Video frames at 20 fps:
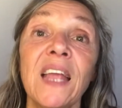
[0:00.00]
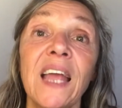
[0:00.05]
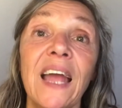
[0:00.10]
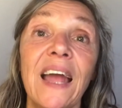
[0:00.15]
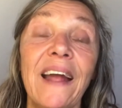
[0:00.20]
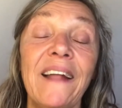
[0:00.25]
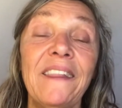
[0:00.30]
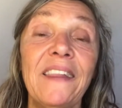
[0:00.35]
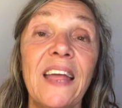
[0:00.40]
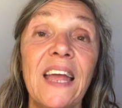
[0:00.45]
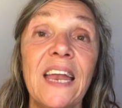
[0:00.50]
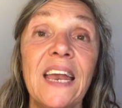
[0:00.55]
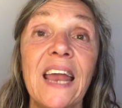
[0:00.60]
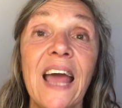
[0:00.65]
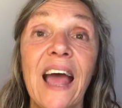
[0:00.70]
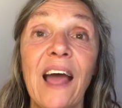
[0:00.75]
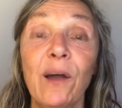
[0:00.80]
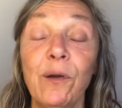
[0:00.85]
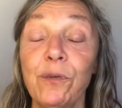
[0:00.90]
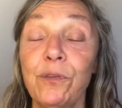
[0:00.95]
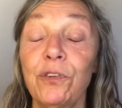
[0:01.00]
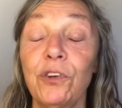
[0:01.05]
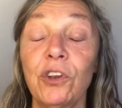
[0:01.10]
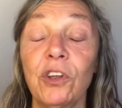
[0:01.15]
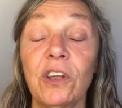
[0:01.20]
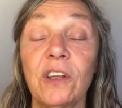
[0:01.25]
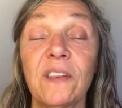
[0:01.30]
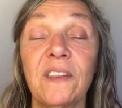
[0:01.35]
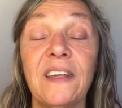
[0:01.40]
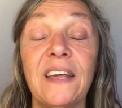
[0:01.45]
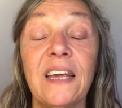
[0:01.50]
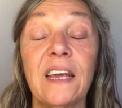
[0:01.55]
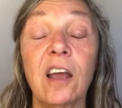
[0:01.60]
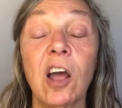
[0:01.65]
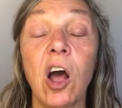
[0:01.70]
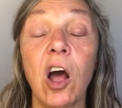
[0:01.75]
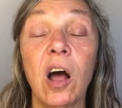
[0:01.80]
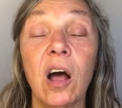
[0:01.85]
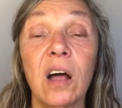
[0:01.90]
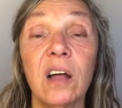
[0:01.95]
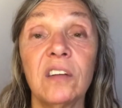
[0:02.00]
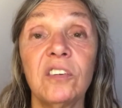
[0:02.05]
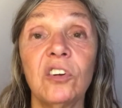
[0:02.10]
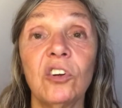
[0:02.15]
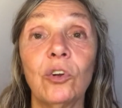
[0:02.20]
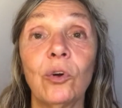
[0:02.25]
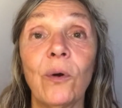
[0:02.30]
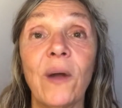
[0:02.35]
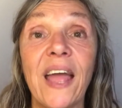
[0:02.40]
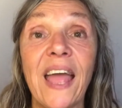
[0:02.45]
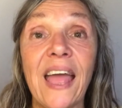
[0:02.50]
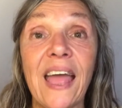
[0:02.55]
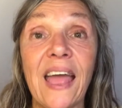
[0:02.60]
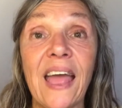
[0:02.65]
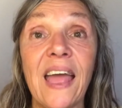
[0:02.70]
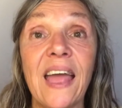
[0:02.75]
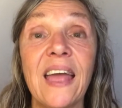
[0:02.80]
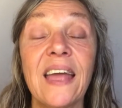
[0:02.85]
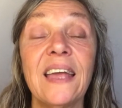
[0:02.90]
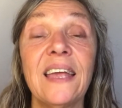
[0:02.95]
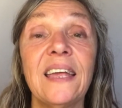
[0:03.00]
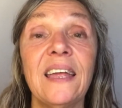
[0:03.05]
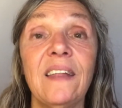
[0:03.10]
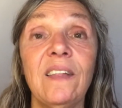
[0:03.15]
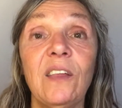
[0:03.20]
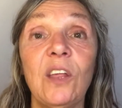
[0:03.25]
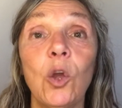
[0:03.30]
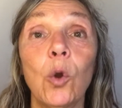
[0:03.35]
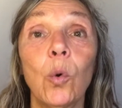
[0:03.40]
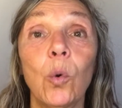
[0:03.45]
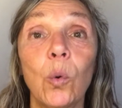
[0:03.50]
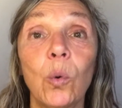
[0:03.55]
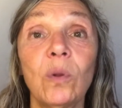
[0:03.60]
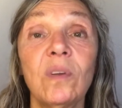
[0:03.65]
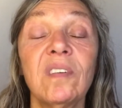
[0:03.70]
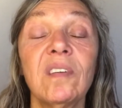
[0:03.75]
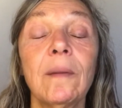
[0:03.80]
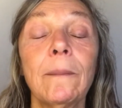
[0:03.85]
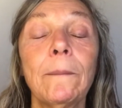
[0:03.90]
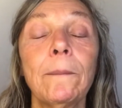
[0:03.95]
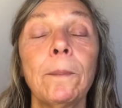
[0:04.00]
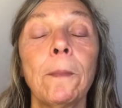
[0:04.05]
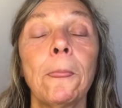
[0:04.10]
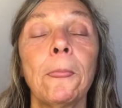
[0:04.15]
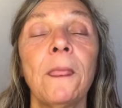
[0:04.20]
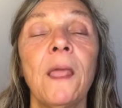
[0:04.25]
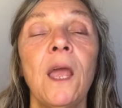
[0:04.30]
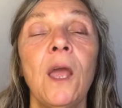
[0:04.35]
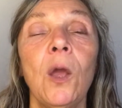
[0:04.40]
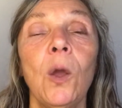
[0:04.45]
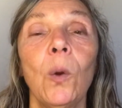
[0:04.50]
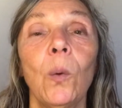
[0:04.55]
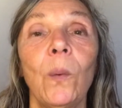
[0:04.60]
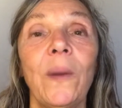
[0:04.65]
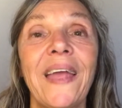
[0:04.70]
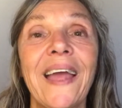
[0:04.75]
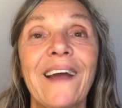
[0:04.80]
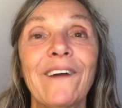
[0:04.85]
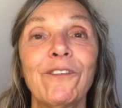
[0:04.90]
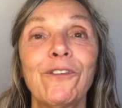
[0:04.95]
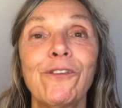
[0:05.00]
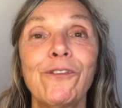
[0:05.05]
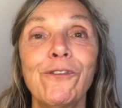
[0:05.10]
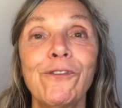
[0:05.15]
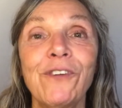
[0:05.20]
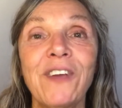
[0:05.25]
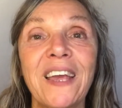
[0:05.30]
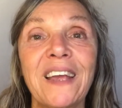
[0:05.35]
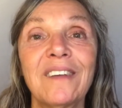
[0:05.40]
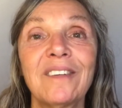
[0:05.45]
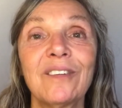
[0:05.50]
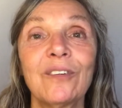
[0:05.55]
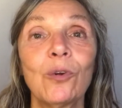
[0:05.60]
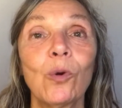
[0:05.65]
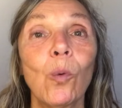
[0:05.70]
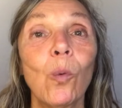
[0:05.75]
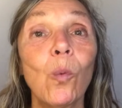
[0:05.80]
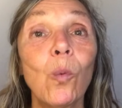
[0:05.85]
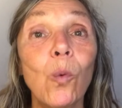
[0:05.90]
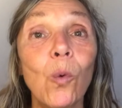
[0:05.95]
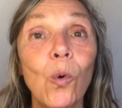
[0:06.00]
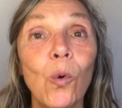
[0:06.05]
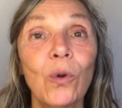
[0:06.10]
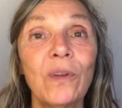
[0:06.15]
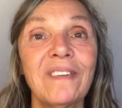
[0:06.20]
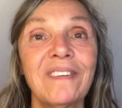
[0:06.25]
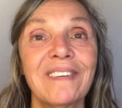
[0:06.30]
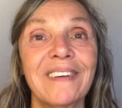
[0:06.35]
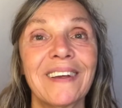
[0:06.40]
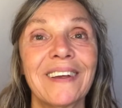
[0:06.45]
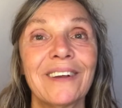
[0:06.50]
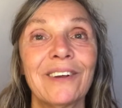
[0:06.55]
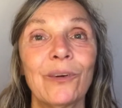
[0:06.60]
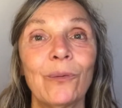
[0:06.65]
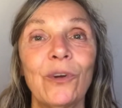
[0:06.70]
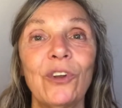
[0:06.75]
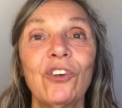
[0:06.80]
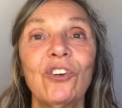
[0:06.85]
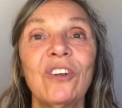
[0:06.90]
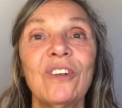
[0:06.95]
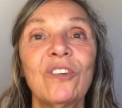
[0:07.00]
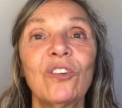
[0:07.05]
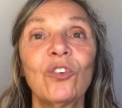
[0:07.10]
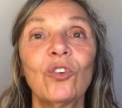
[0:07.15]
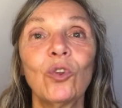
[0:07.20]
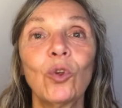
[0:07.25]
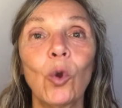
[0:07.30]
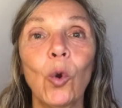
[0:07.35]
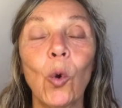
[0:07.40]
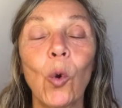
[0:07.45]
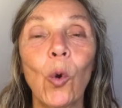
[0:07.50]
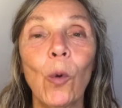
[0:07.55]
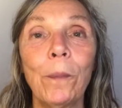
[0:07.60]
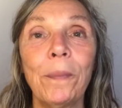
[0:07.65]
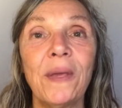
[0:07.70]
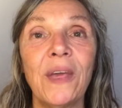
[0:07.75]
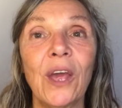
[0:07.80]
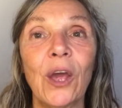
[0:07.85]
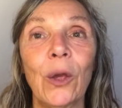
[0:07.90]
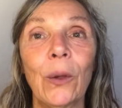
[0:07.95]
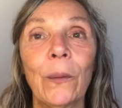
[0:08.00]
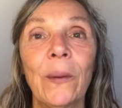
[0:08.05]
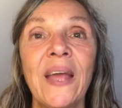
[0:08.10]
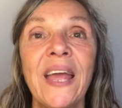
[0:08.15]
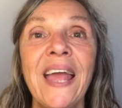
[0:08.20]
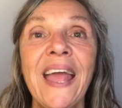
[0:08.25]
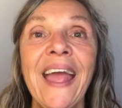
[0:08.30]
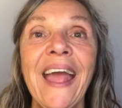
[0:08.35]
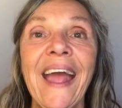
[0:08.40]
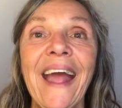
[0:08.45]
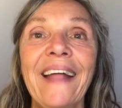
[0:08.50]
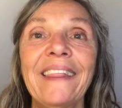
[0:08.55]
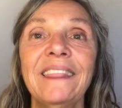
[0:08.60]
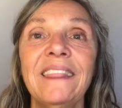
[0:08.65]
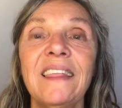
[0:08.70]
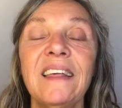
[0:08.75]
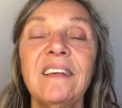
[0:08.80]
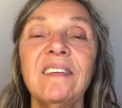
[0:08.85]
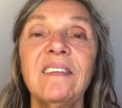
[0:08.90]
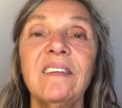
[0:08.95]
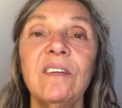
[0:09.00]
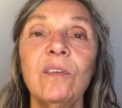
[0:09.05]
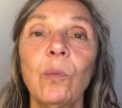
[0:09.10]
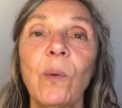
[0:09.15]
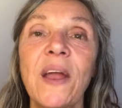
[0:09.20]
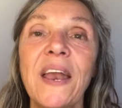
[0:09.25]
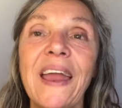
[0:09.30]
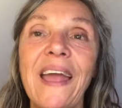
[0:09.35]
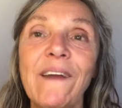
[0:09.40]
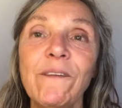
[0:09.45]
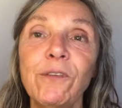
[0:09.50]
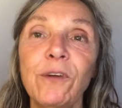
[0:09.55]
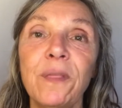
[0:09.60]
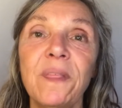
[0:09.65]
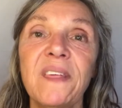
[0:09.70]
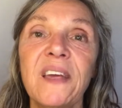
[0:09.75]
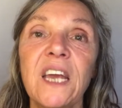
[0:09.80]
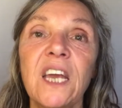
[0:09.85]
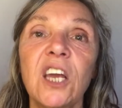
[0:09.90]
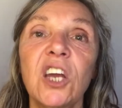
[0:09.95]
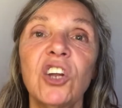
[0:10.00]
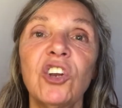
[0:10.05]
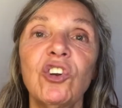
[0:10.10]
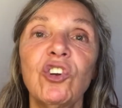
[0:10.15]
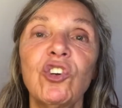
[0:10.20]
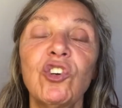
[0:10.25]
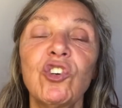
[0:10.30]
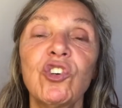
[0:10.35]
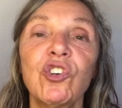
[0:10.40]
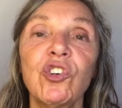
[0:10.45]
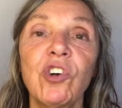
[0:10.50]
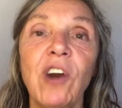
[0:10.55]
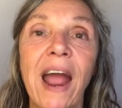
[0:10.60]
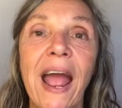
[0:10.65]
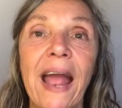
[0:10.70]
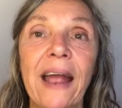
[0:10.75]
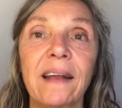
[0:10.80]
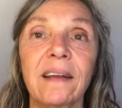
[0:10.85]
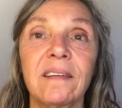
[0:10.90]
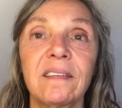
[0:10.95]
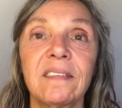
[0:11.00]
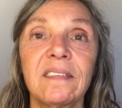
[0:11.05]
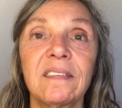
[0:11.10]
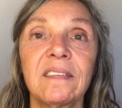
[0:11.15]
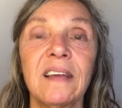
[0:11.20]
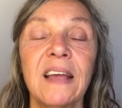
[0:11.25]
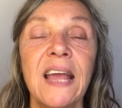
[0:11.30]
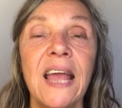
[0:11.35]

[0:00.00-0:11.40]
And then after the cardinal air in the autumn, we have fixed water, which is Scorpio. And this is when everything contracts